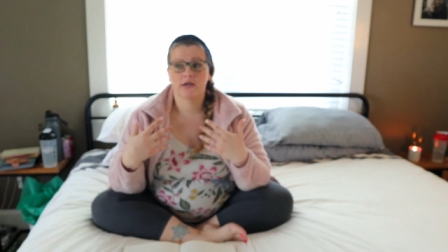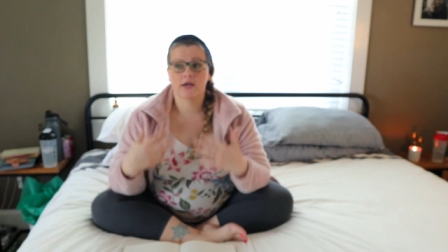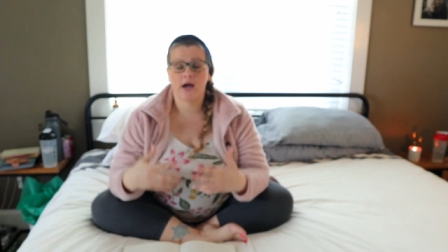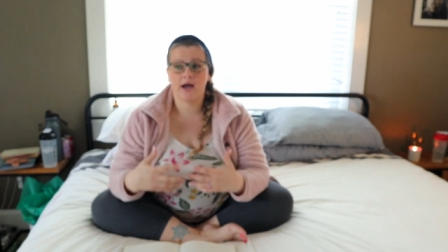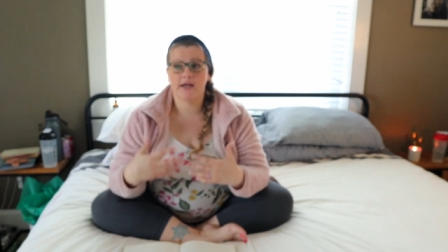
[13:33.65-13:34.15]

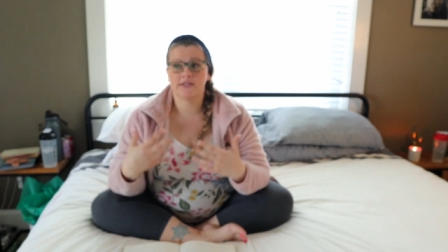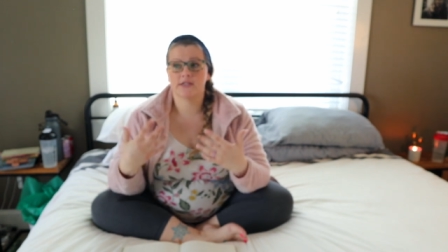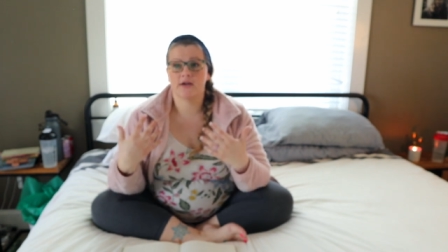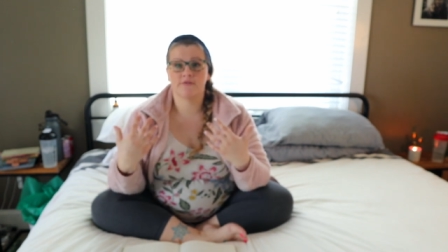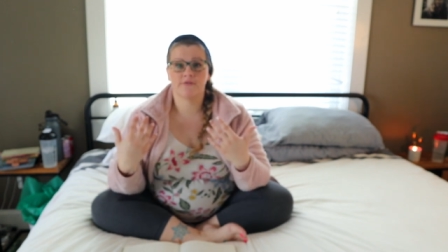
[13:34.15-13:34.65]
kind
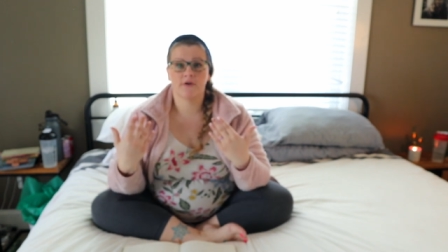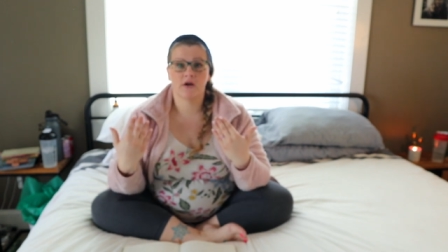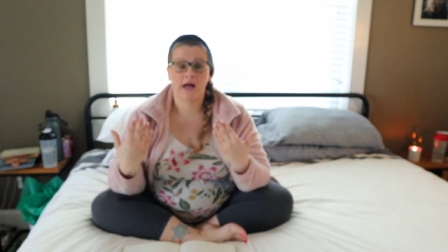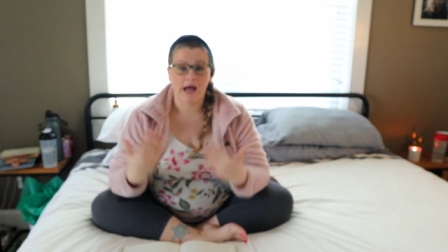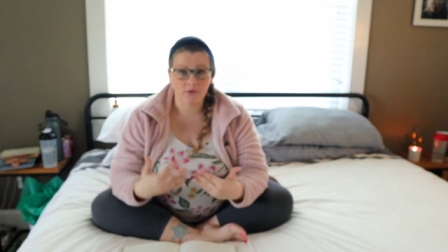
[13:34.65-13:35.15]
of
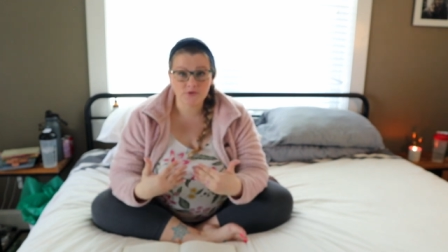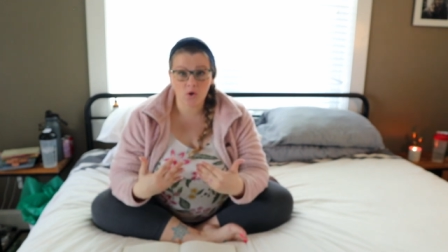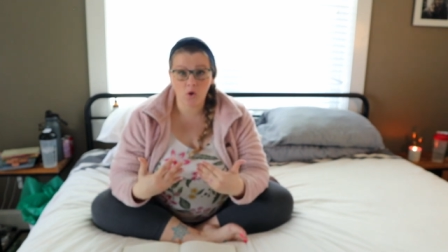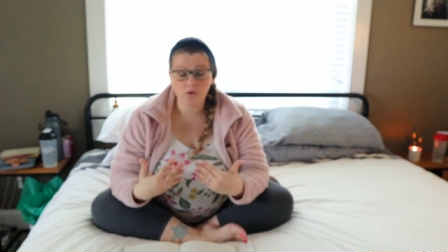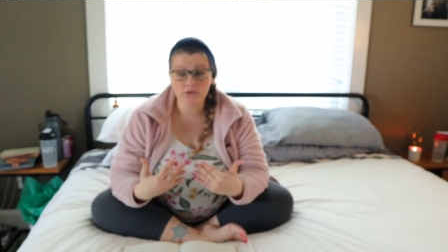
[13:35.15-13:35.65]

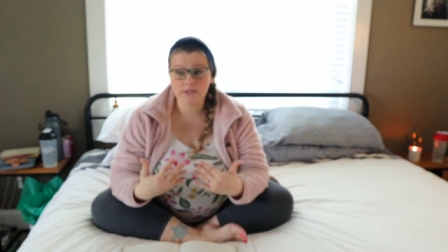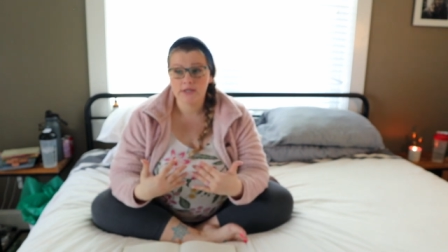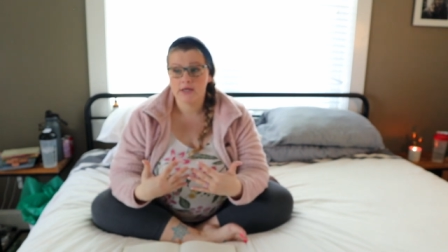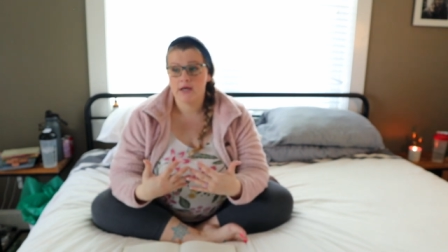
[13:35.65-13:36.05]
household.